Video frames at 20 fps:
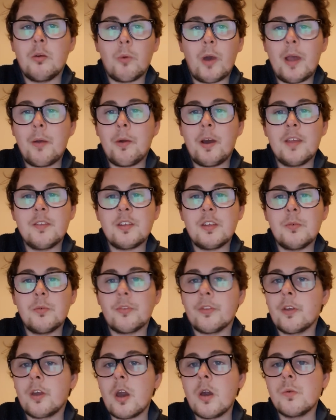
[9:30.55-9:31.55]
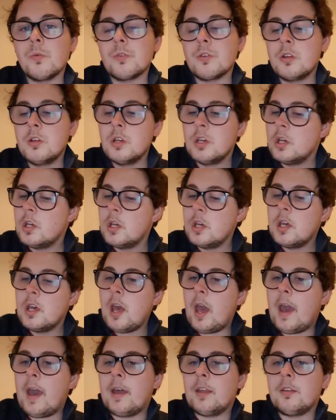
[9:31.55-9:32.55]
YYZ was the code,
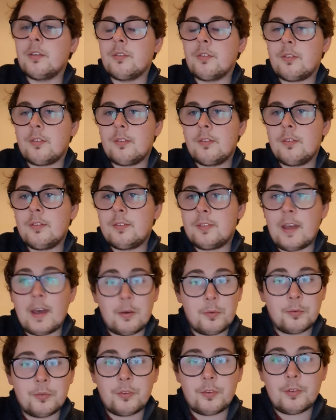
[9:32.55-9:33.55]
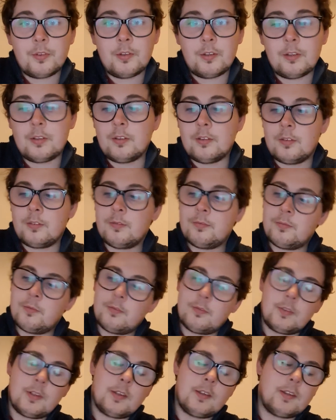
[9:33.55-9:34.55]
and that was the
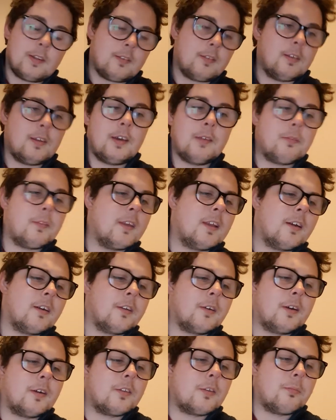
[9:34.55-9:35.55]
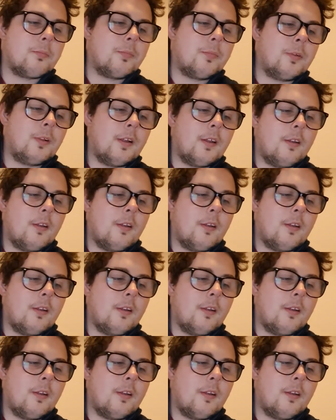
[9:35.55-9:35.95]
I think I know how to play.